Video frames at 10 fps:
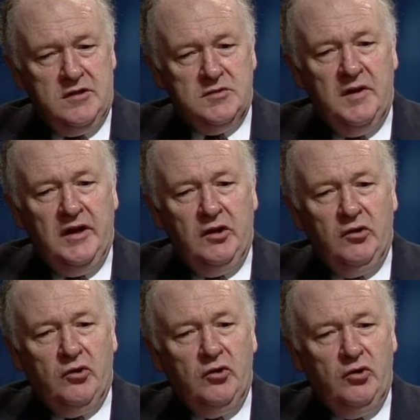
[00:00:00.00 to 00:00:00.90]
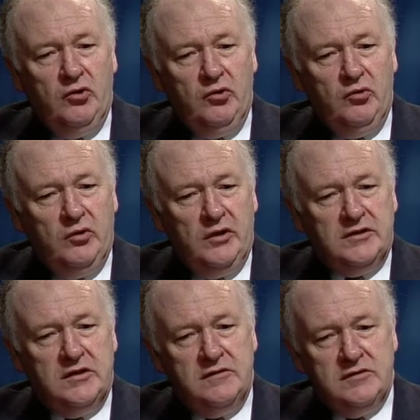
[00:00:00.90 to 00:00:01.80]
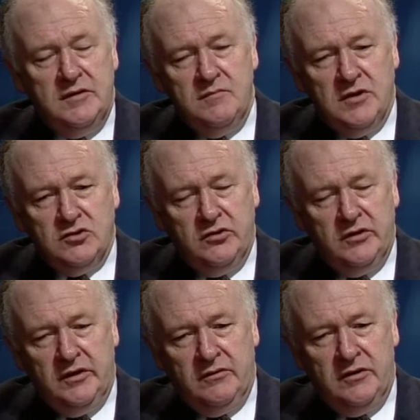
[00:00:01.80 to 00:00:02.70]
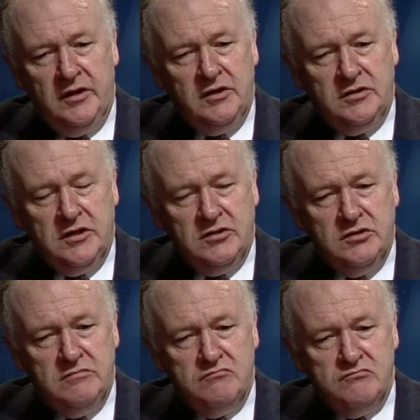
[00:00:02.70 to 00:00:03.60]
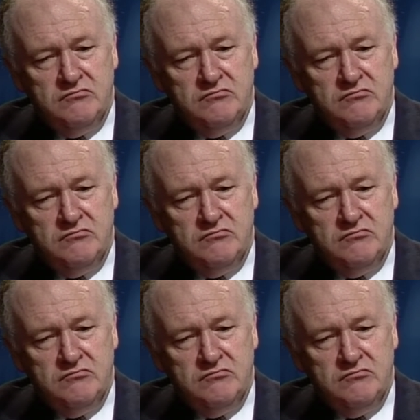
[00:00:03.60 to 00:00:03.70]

plenty you can do, as I said much earlier in our discussion.